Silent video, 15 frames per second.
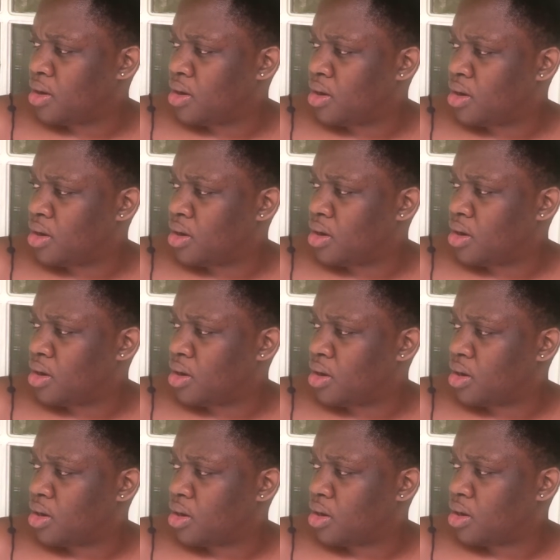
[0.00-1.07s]

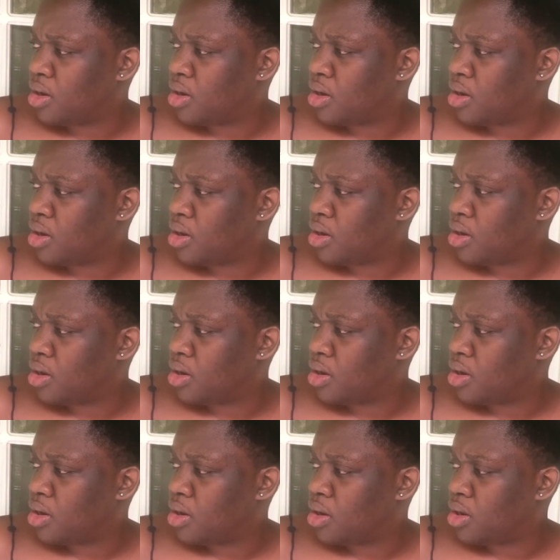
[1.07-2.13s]

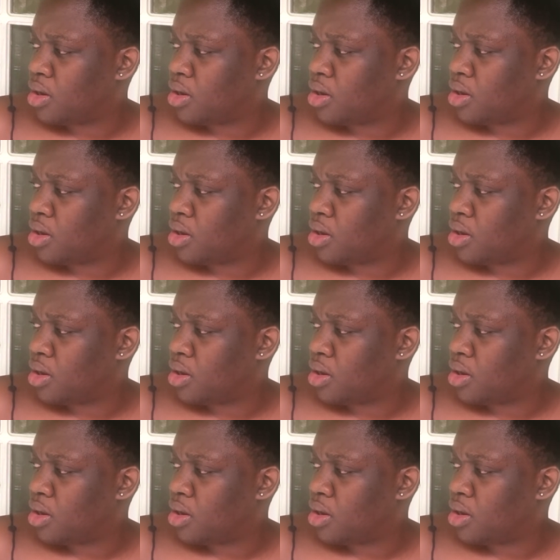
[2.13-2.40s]
(silence)